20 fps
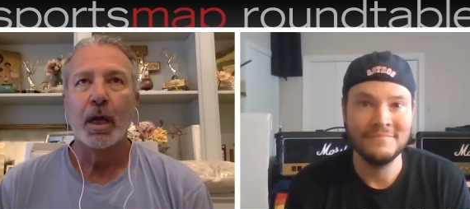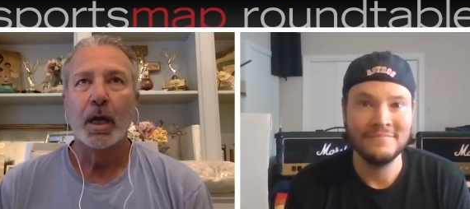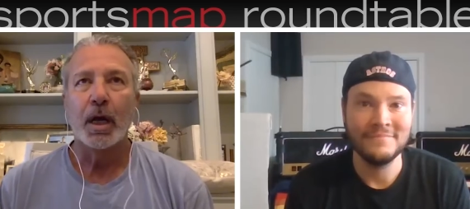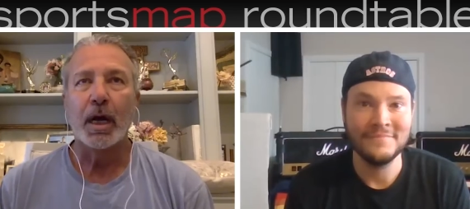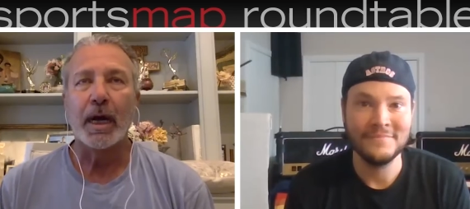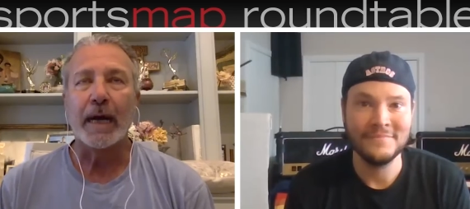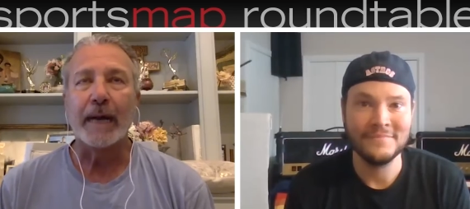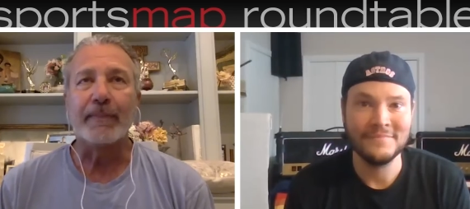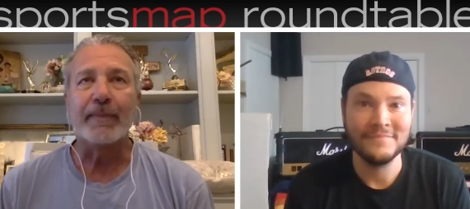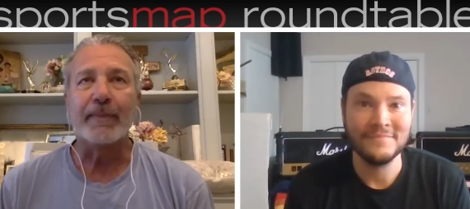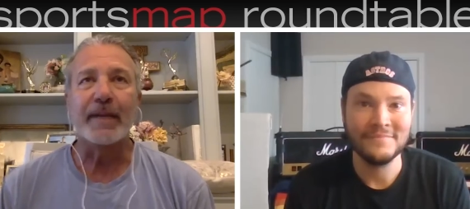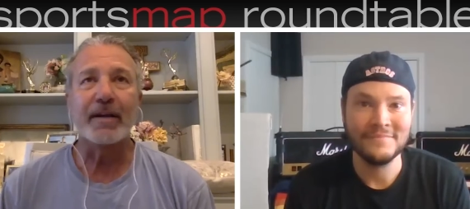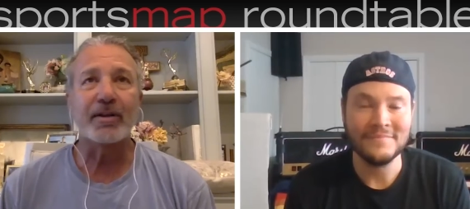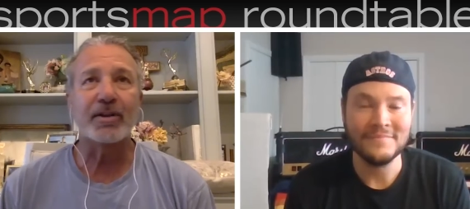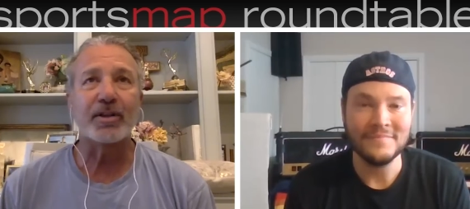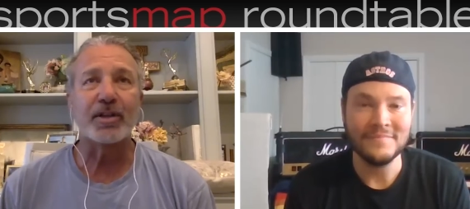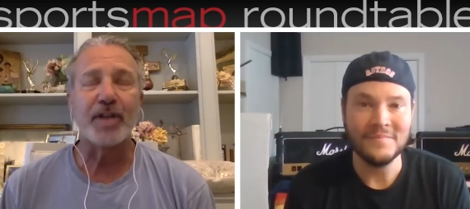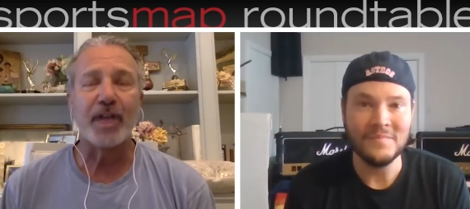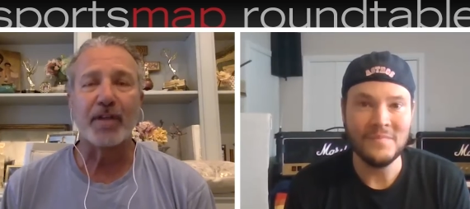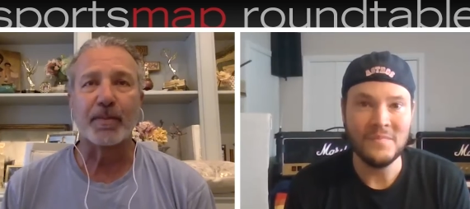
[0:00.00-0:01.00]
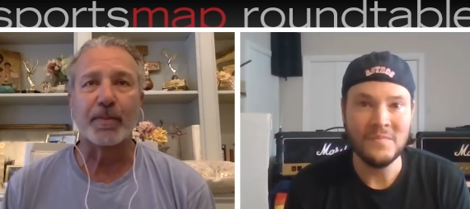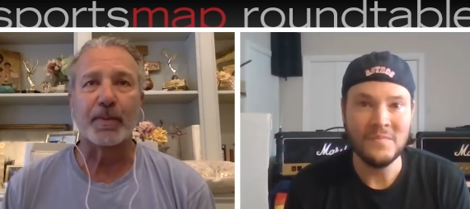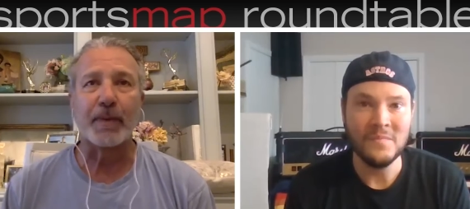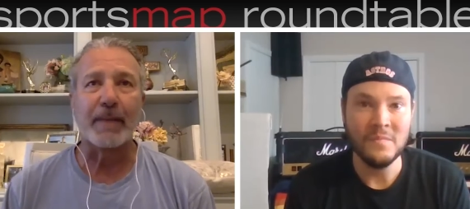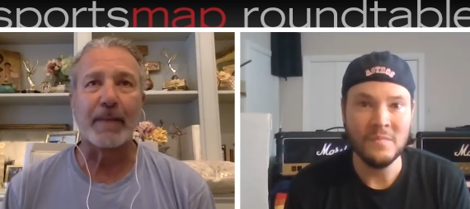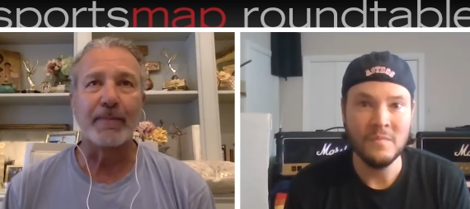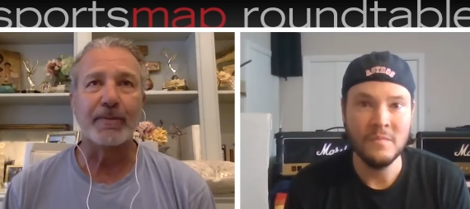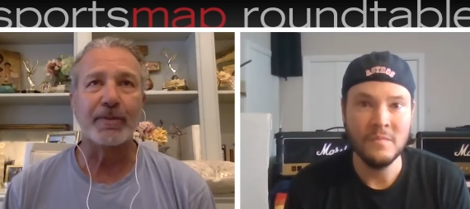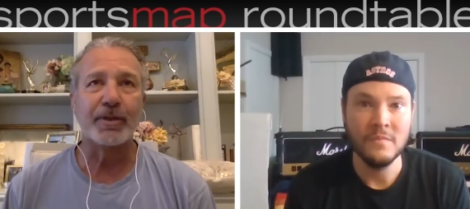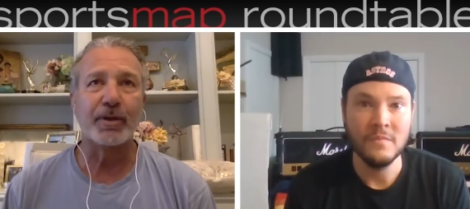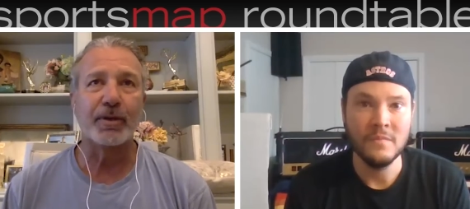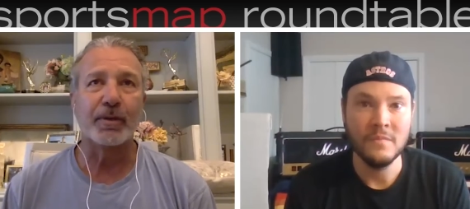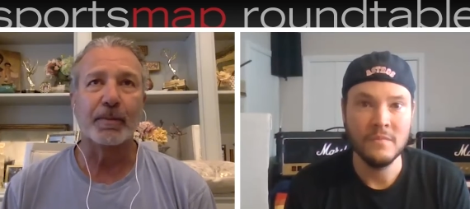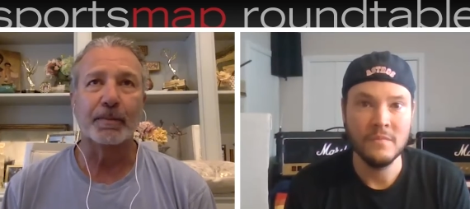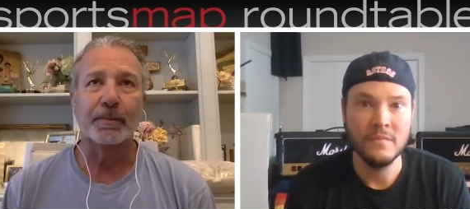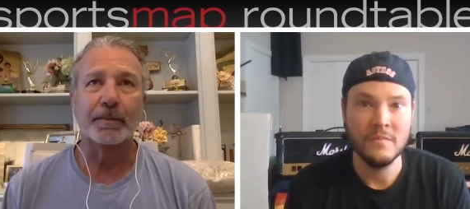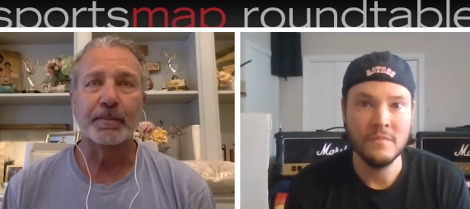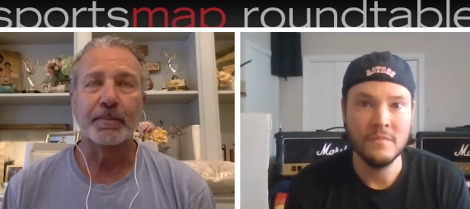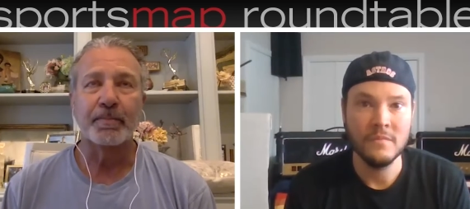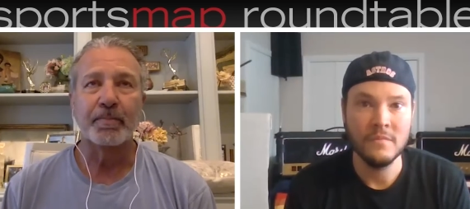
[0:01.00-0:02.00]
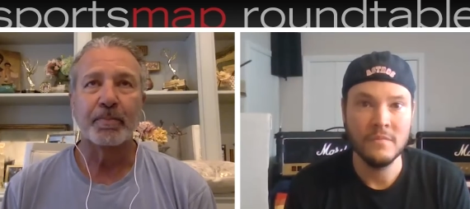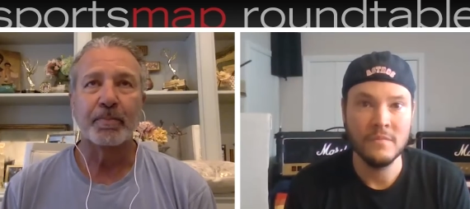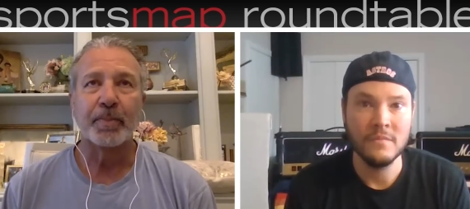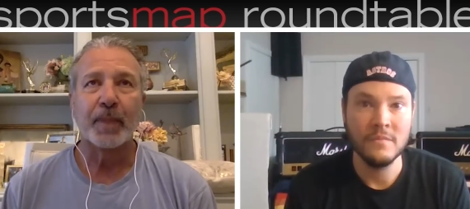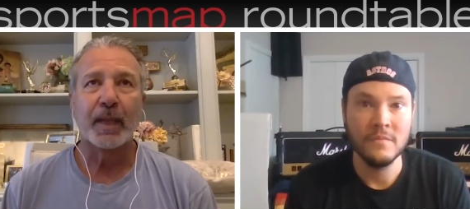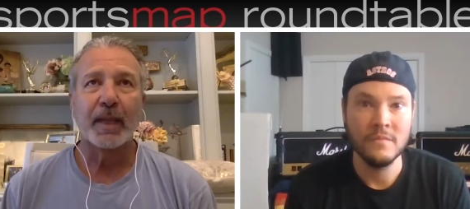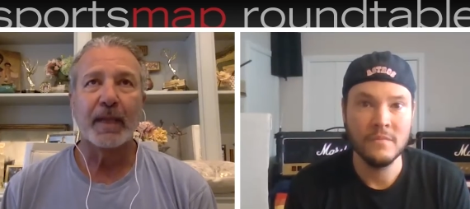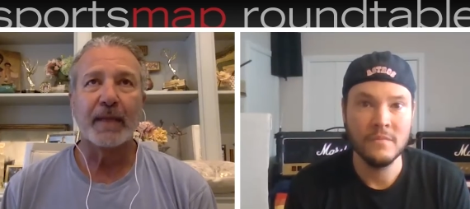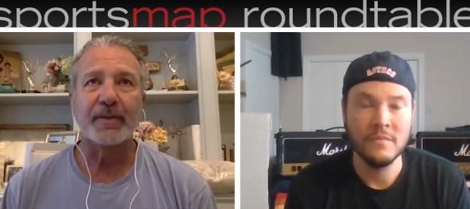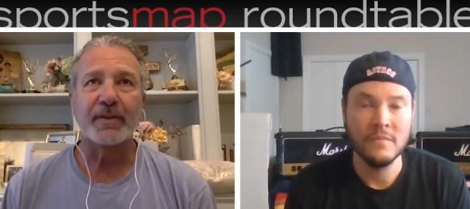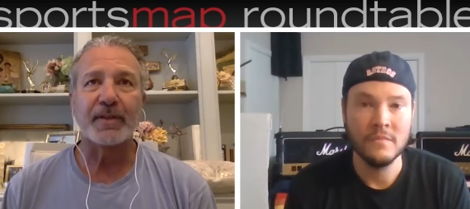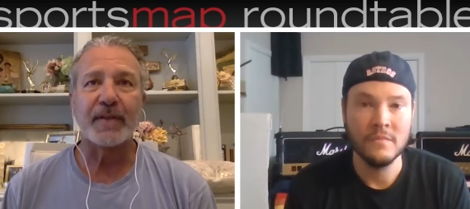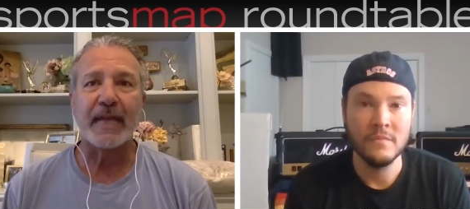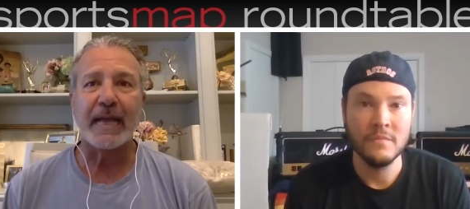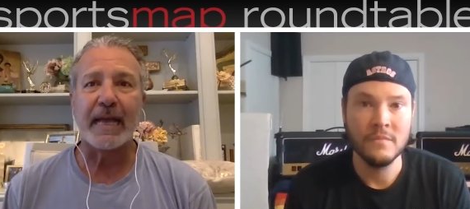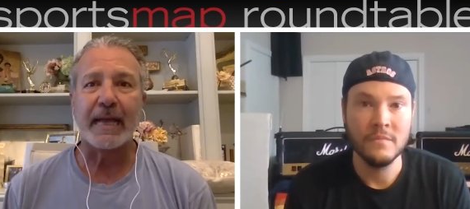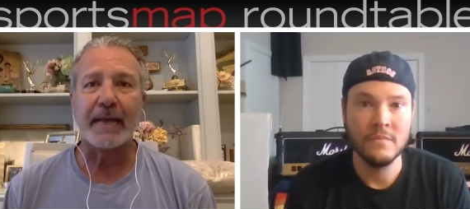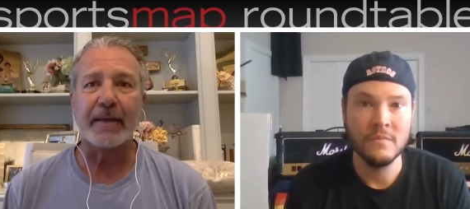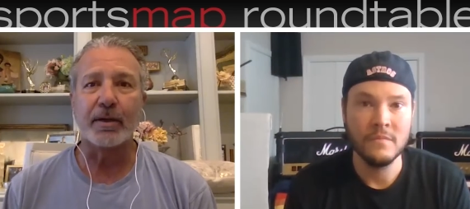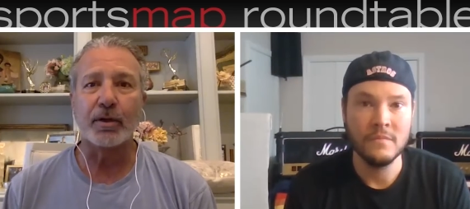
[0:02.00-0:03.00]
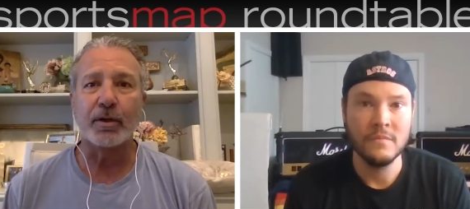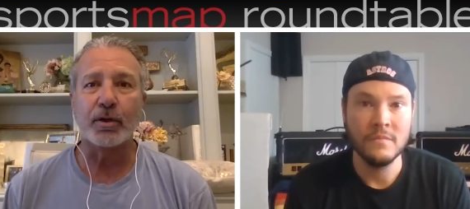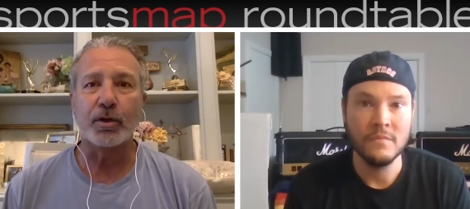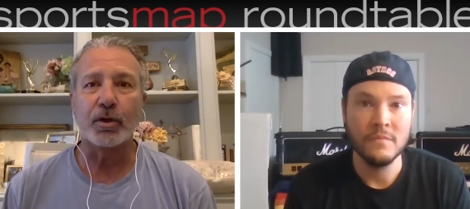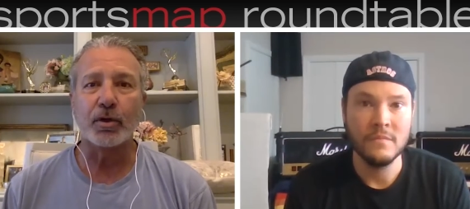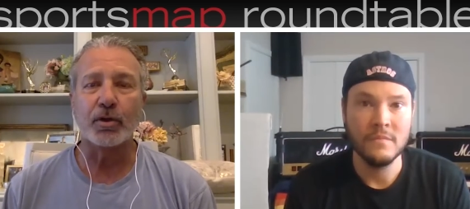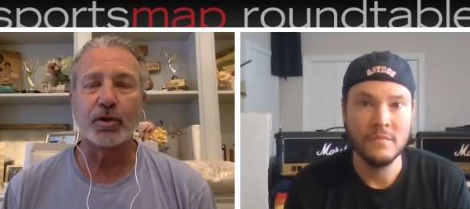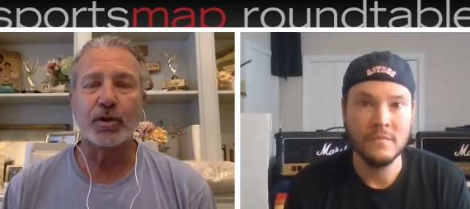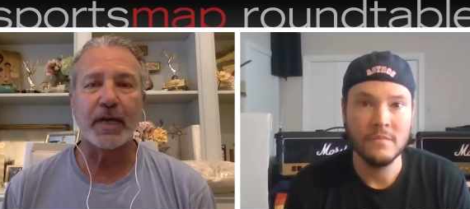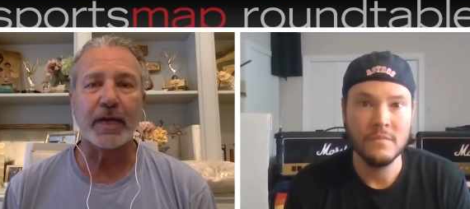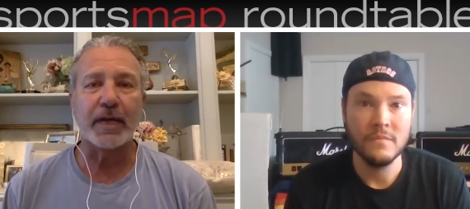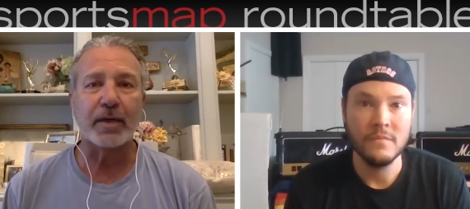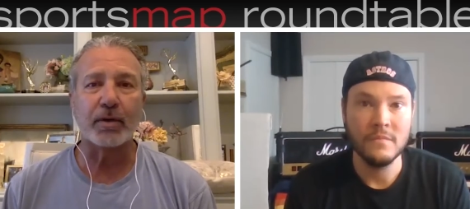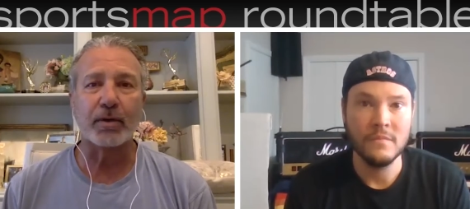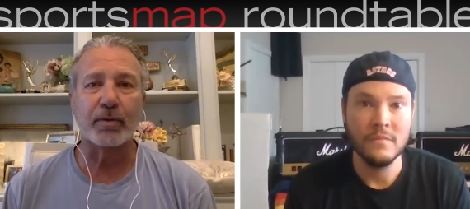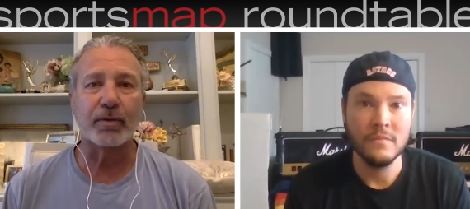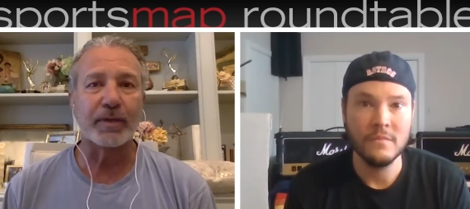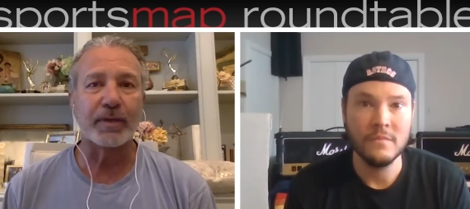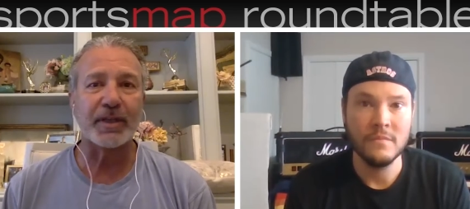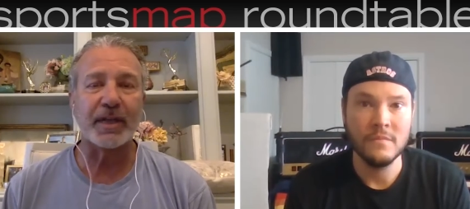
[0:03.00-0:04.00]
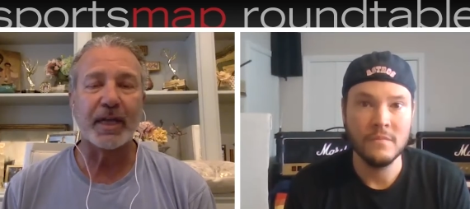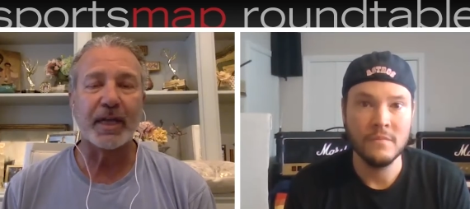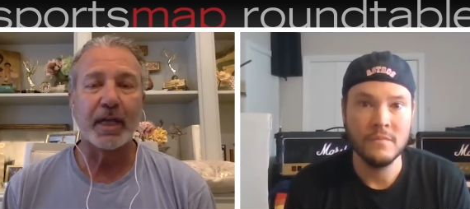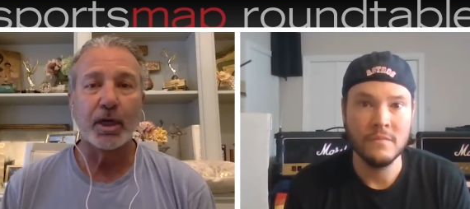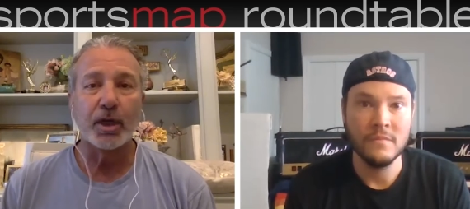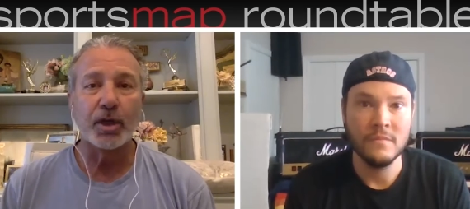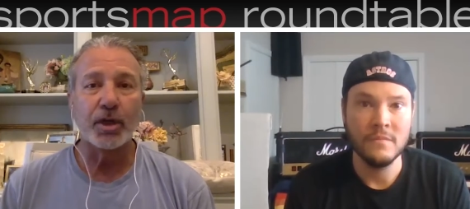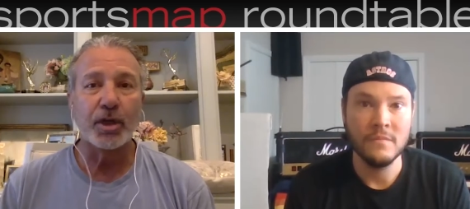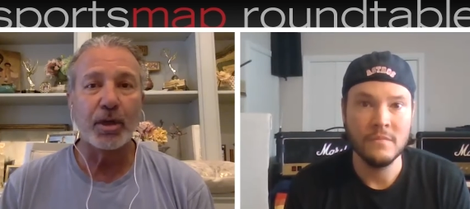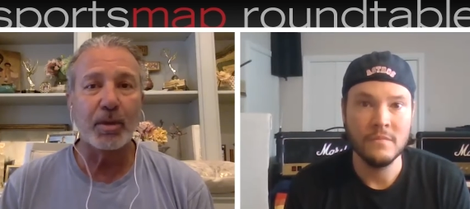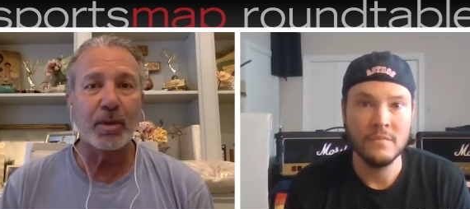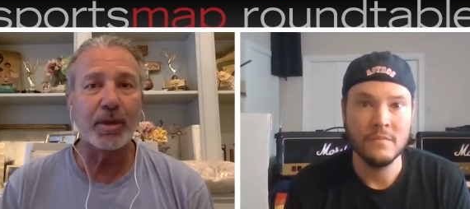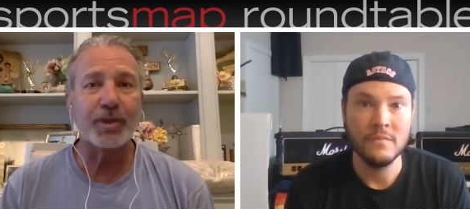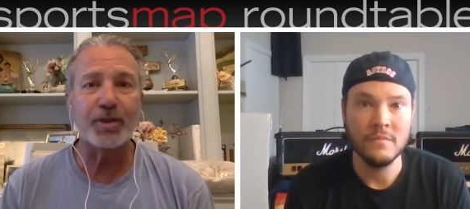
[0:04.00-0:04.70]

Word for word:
Speaker 1: All right, here's another problem too, is that Jake Odorizzi, you know what?